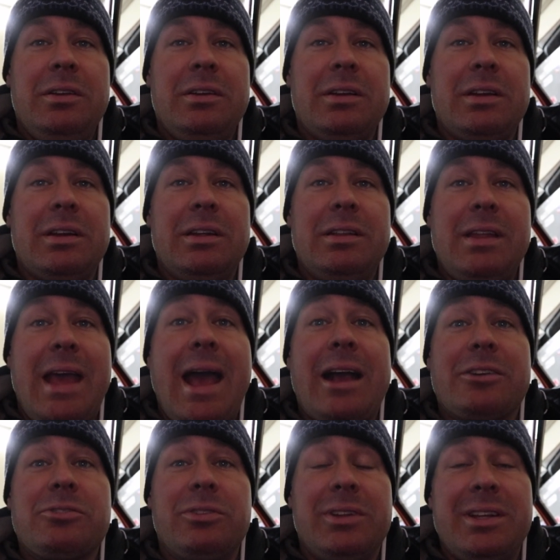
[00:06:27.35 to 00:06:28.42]
uh, the
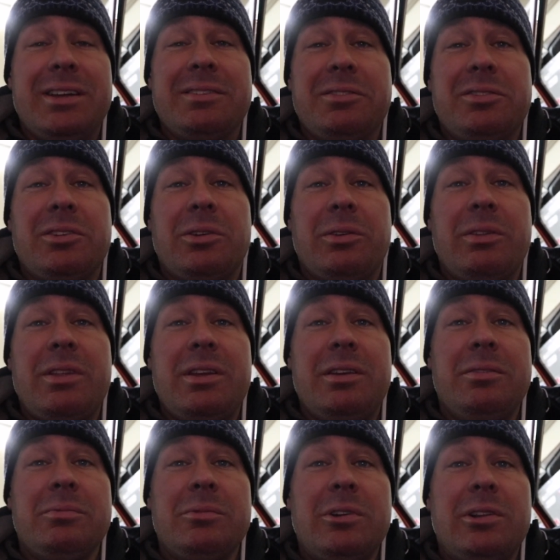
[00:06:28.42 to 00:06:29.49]
actually install
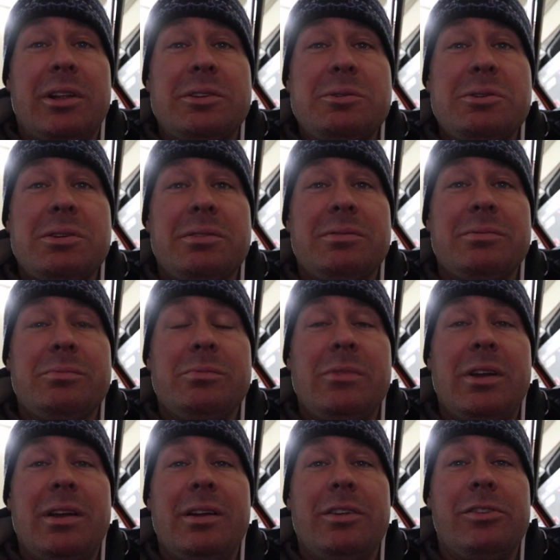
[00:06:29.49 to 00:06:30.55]
the clutch
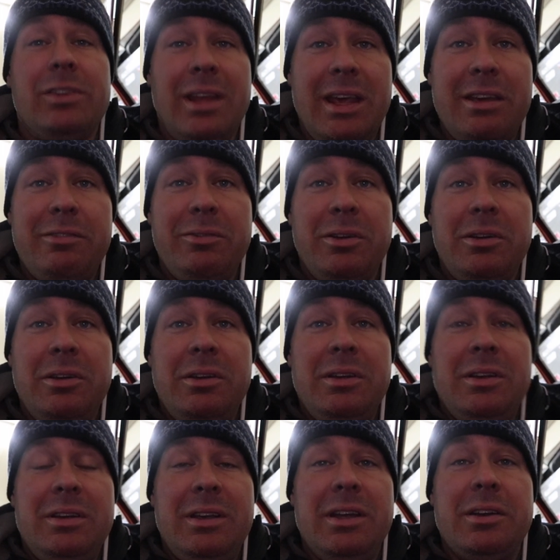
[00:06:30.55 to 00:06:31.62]
uh, slave
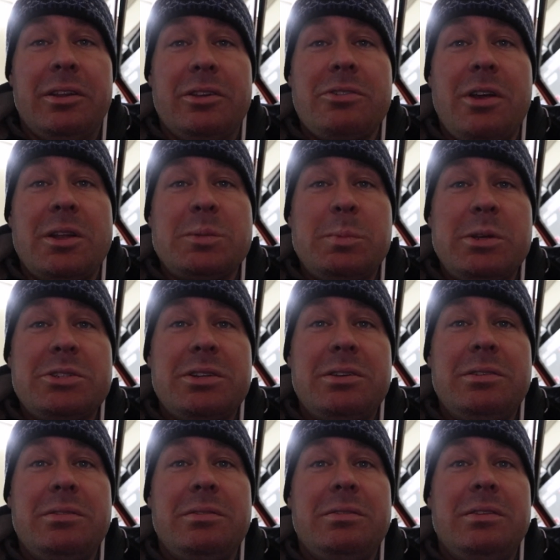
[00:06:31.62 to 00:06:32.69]
into the
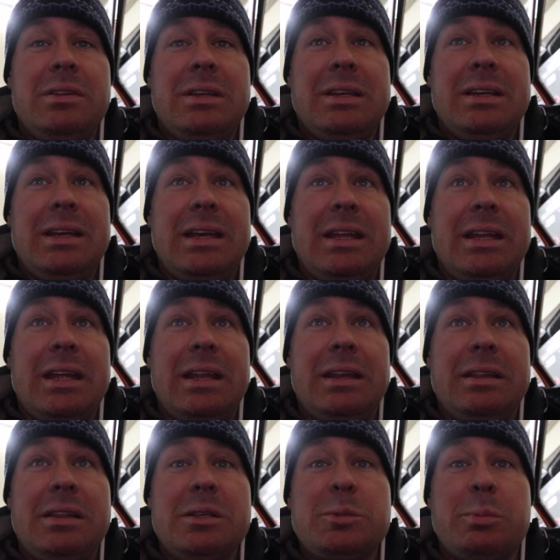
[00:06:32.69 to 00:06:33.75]
transmission, and
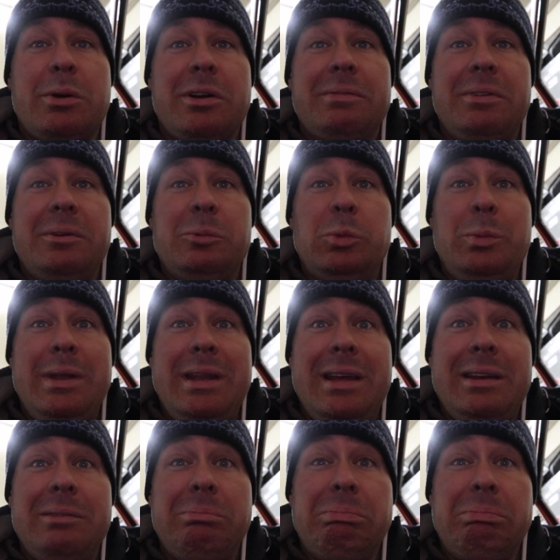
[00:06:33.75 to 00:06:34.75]
then this part of it will be done.